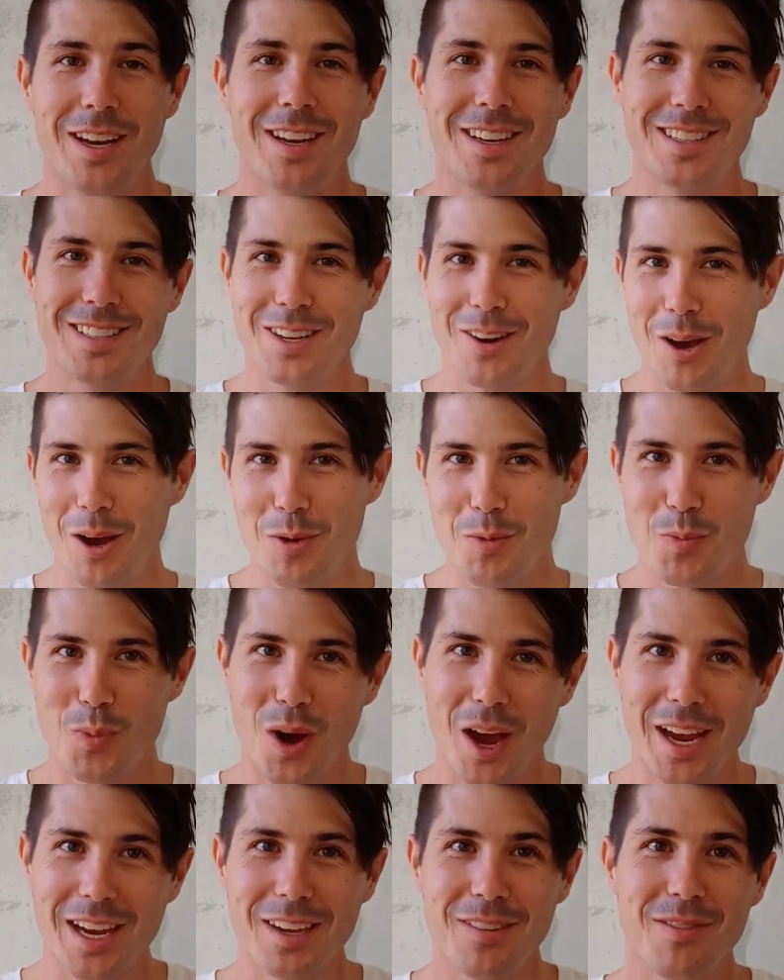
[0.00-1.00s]
And so I would
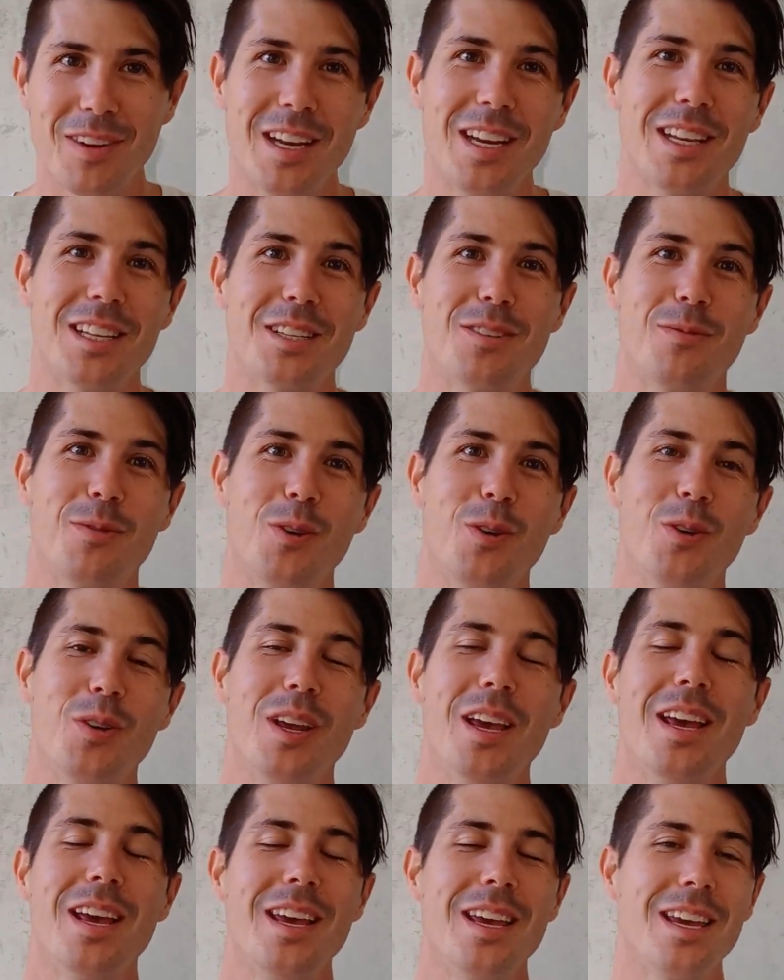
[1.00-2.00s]
buy convenience
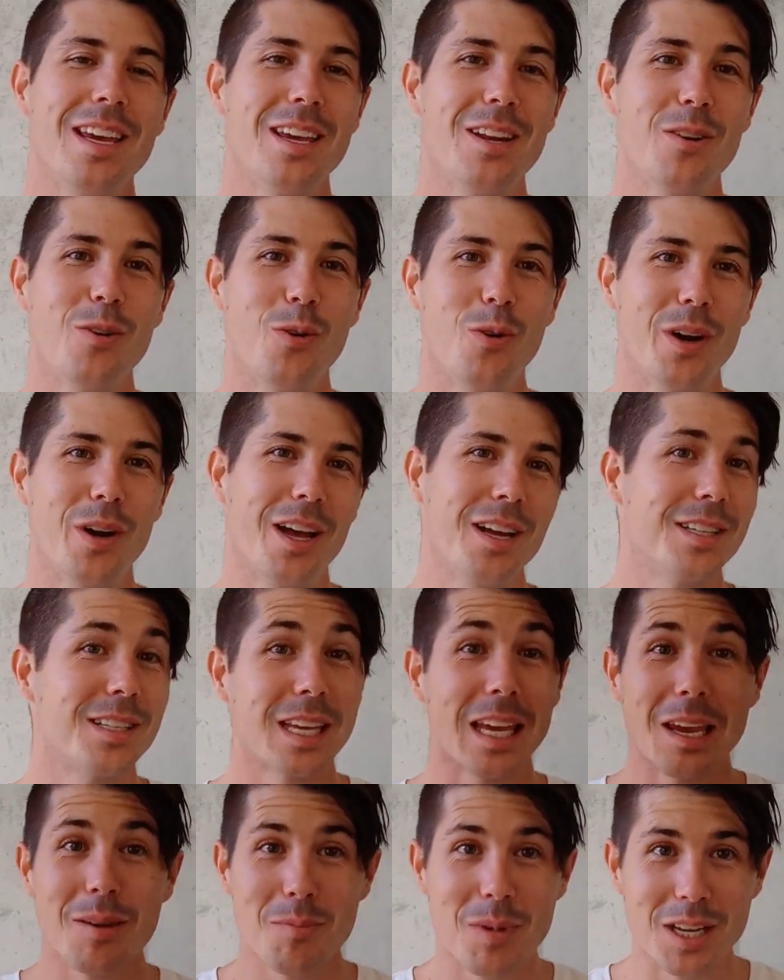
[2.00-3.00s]
food in order to
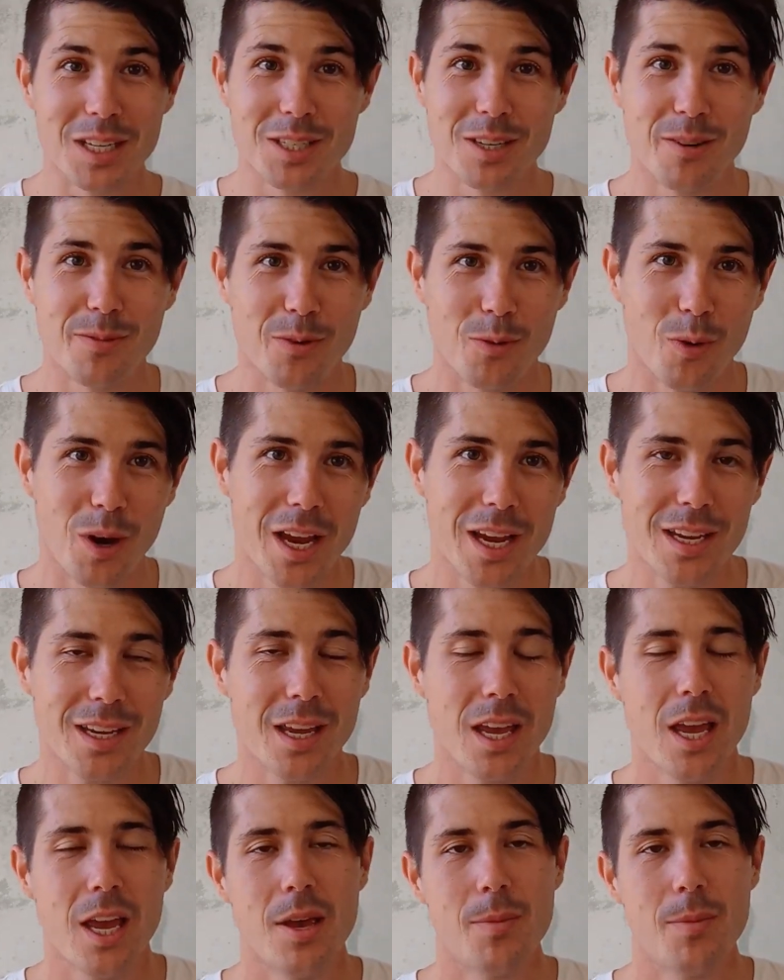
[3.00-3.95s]
keep myself awake.